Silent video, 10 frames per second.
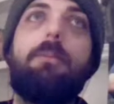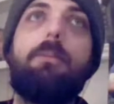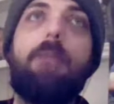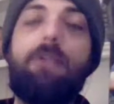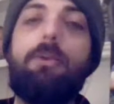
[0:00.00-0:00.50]

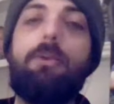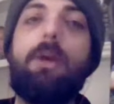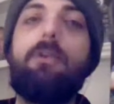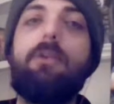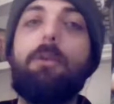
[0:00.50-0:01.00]
Lesnar
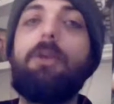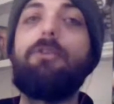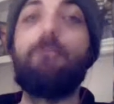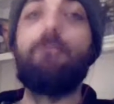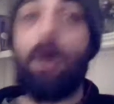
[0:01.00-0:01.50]
Reigns. I'm gonna
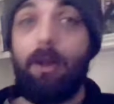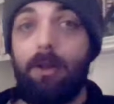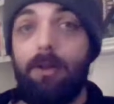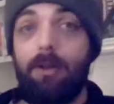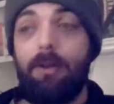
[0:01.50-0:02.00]
just try
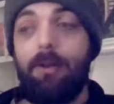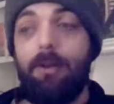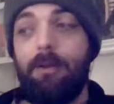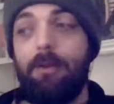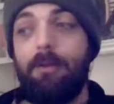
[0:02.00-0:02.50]
to
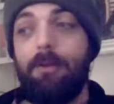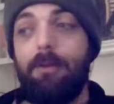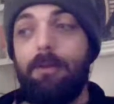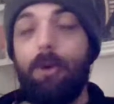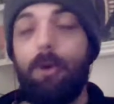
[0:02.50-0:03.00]

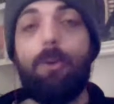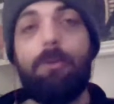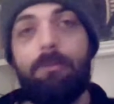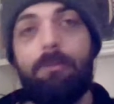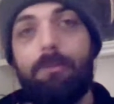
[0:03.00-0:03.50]

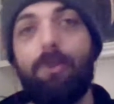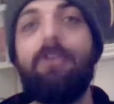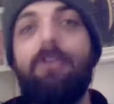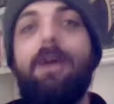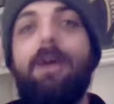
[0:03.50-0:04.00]
go
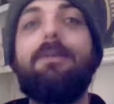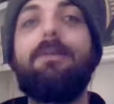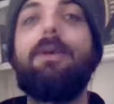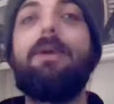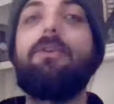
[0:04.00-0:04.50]
reset
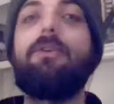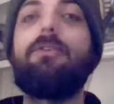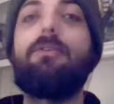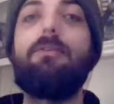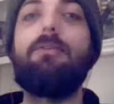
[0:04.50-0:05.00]
and
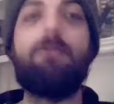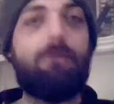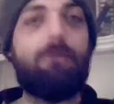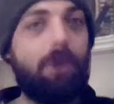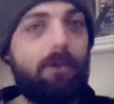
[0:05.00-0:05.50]
just
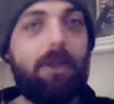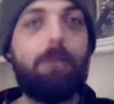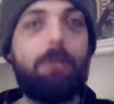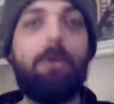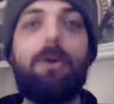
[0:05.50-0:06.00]
try to take
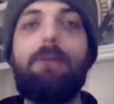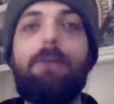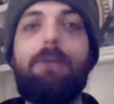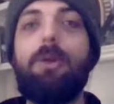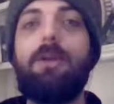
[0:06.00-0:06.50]
the
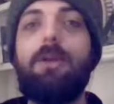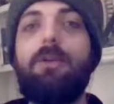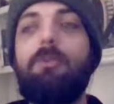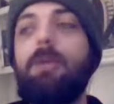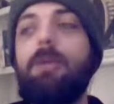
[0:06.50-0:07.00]
program for what it
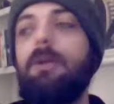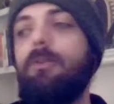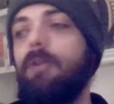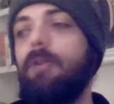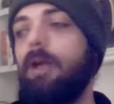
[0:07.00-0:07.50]
is,
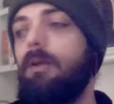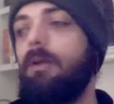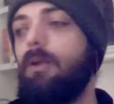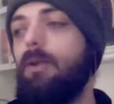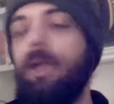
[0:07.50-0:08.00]
because like
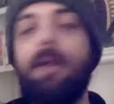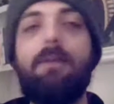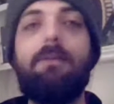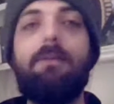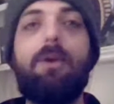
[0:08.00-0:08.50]
you can't
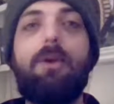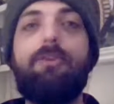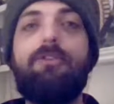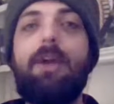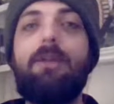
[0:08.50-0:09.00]

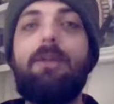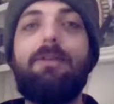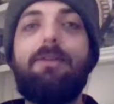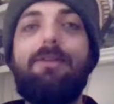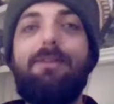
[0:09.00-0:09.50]
fight.
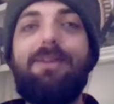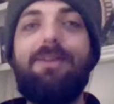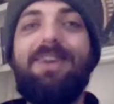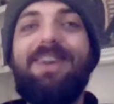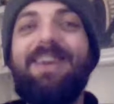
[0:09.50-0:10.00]

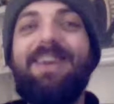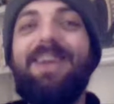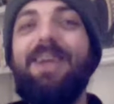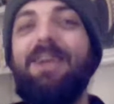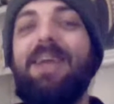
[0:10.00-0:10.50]

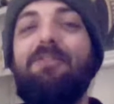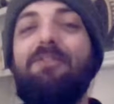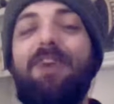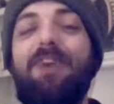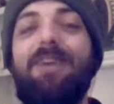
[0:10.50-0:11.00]
You
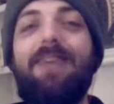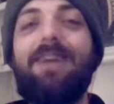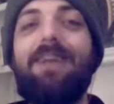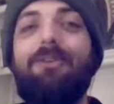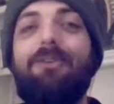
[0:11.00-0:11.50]
can't fight
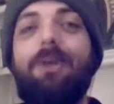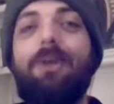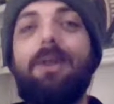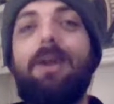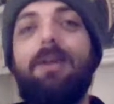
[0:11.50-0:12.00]
like nature
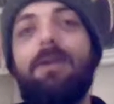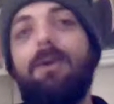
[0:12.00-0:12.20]
like that.